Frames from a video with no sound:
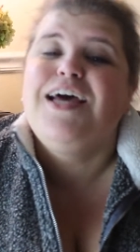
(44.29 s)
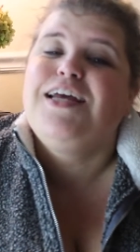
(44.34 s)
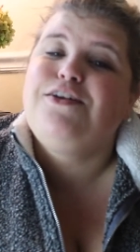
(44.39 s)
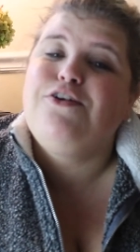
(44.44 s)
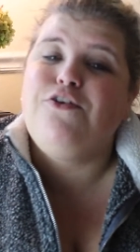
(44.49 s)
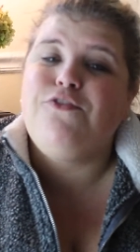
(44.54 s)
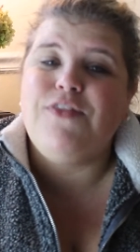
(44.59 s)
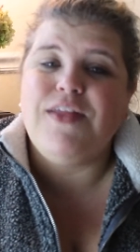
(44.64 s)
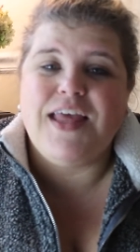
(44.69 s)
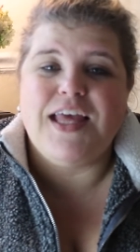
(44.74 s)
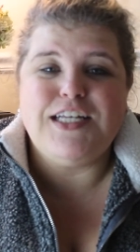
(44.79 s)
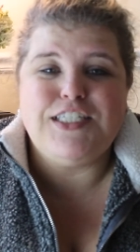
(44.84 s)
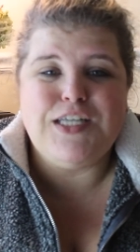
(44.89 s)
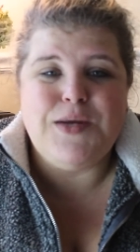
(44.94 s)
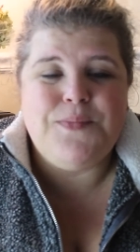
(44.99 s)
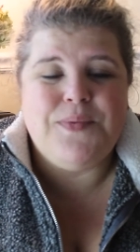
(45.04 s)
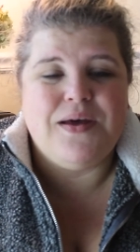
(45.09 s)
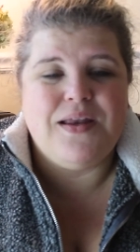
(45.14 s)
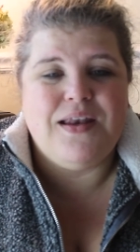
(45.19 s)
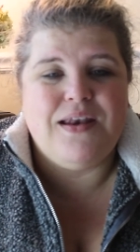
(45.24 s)
to hopefully catch
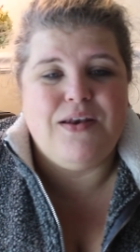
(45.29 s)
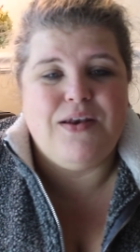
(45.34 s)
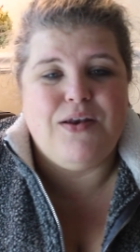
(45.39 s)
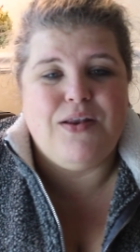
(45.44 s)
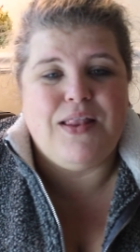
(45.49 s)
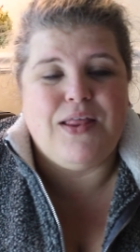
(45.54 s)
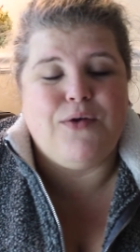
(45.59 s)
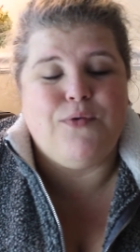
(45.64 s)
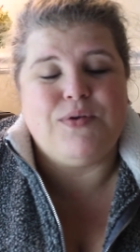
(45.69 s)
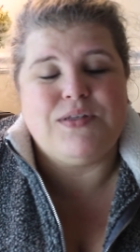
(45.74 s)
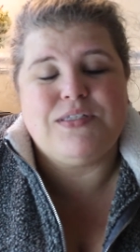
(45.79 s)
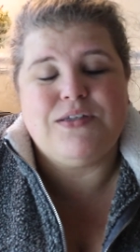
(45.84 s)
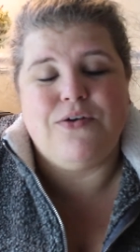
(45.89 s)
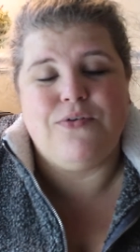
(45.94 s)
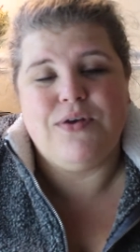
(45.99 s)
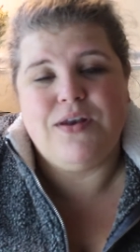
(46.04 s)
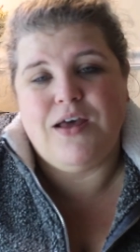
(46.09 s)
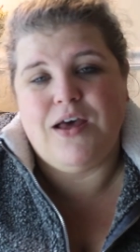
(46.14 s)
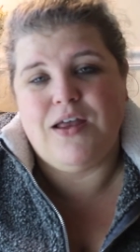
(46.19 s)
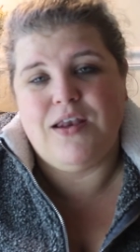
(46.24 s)
up on like what's
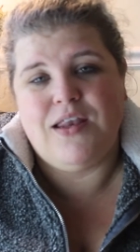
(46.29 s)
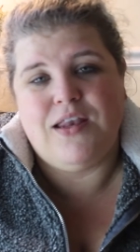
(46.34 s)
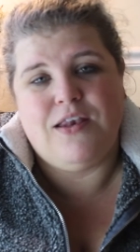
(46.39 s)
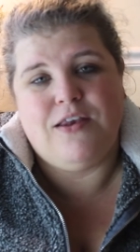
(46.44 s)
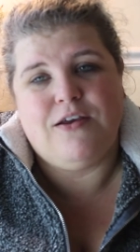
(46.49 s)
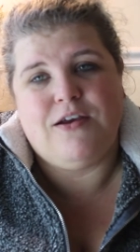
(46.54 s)
going on in